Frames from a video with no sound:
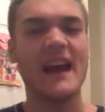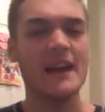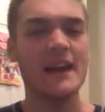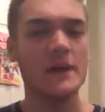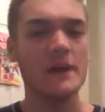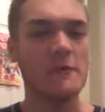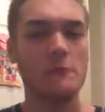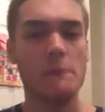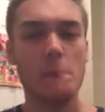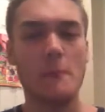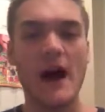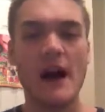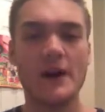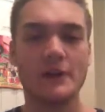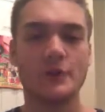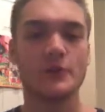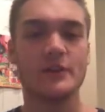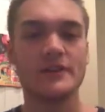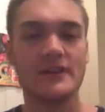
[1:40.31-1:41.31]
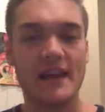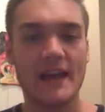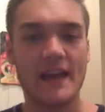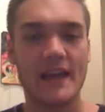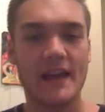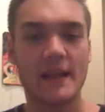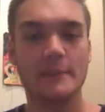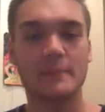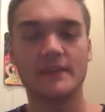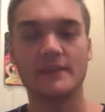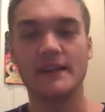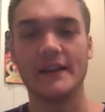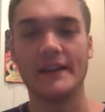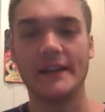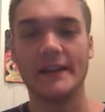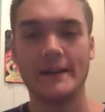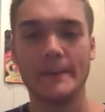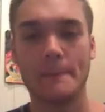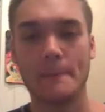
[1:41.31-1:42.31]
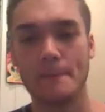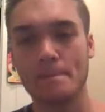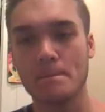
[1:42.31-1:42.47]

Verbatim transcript: kind of modern day, but like